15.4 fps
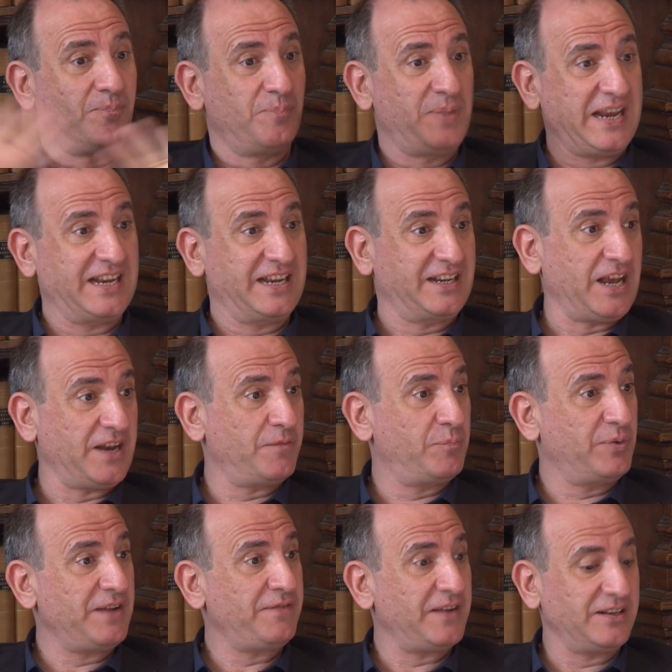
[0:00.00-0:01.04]
big kind of
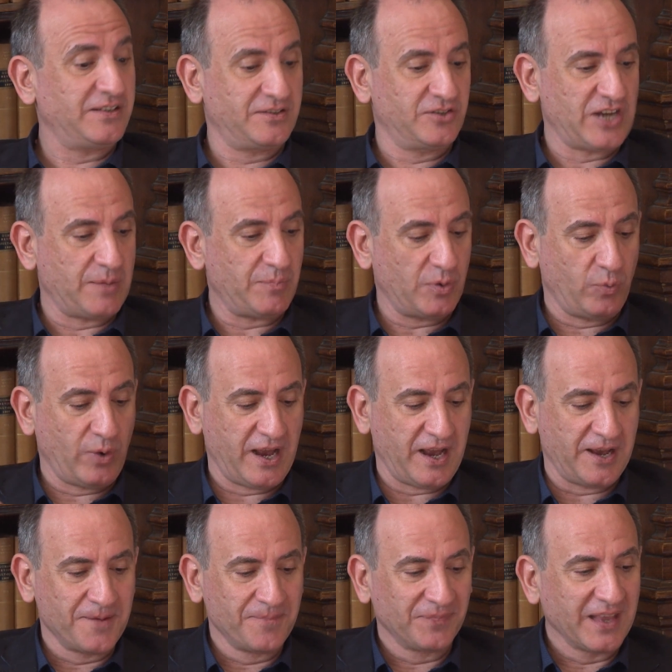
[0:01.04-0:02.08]
briefing chamber
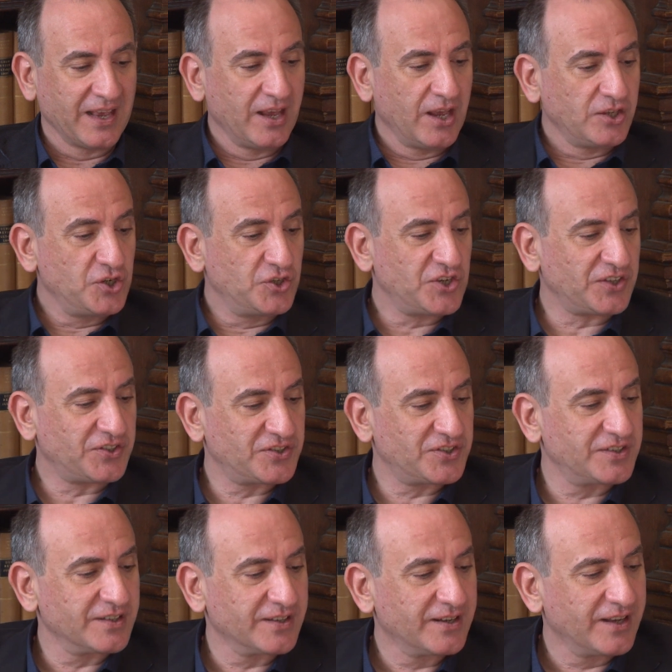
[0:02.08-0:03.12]
where you
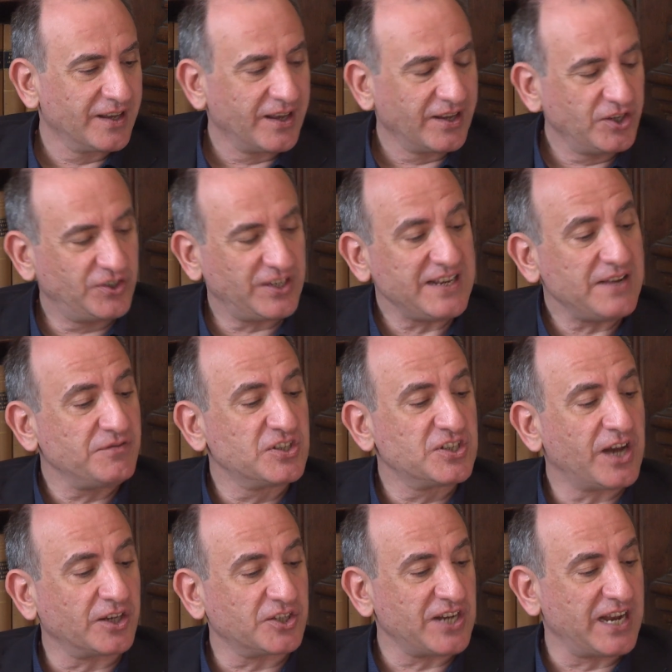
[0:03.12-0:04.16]
just, you didn't even
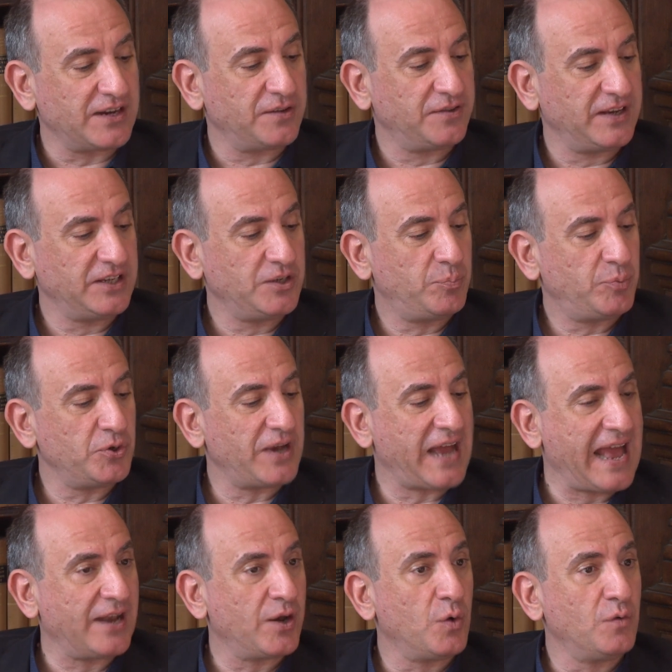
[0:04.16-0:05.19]
touch anything, you put your
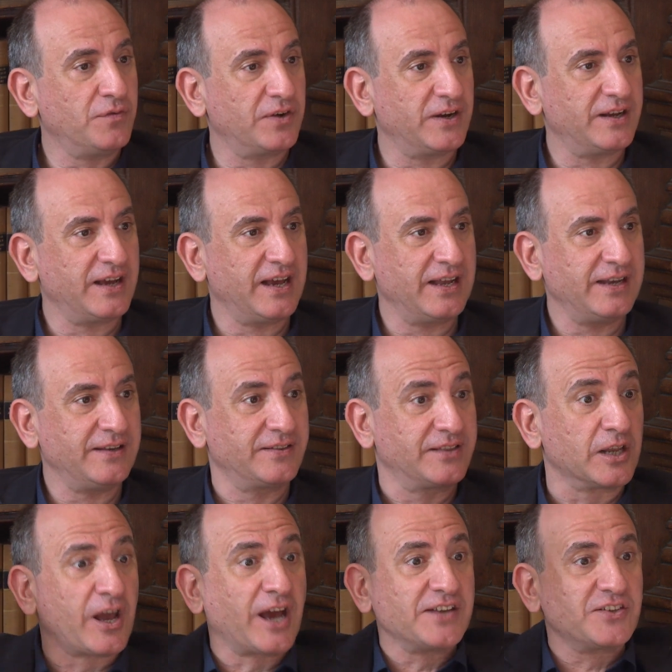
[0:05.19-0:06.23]
hand over it and
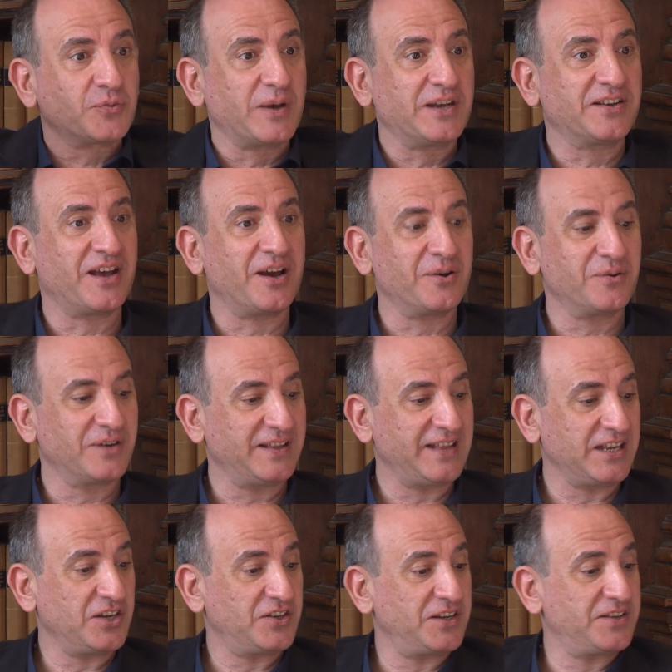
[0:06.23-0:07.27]
the lights went down, and
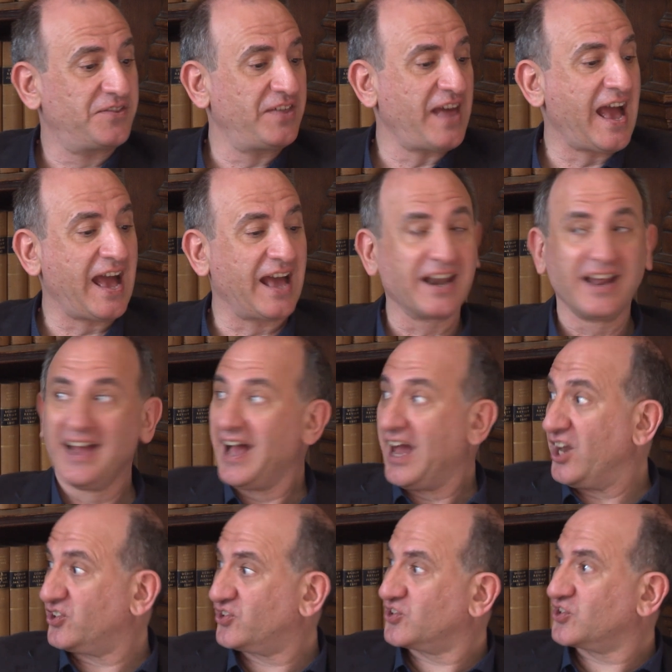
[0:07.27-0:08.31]
then you did that
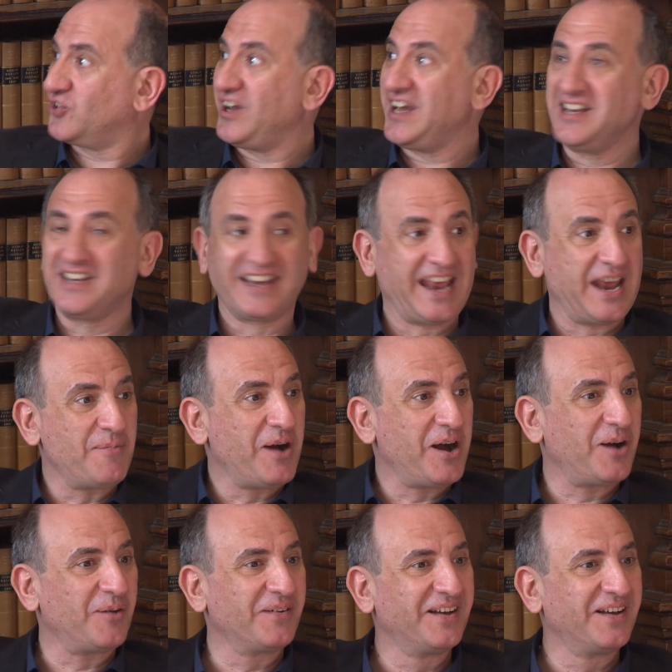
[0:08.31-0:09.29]
and a scream came up